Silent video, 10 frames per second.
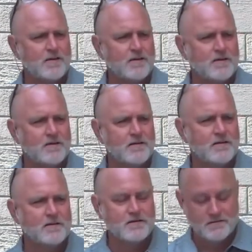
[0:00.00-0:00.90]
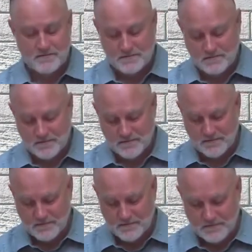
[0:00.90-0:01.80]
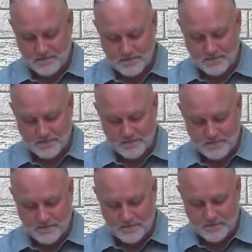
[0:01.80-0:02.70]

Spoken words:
(silence)